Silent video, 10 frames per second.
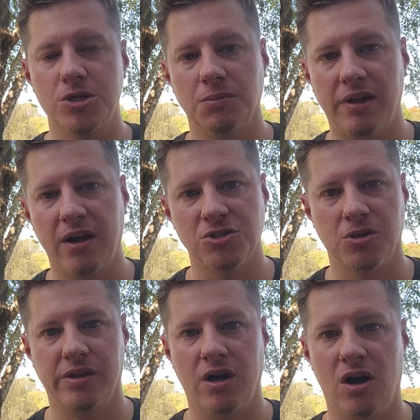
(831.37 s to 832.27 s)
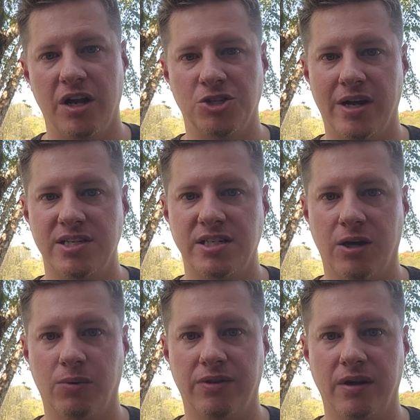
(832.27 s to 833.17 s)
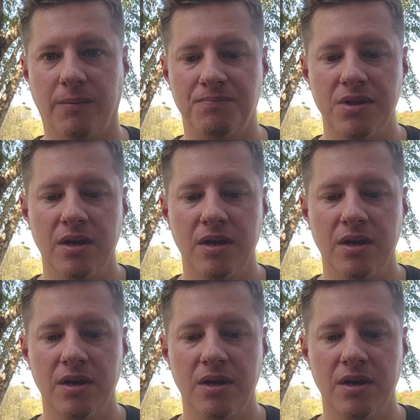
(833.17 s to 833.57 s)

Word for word: suppliers early on and try to stick with them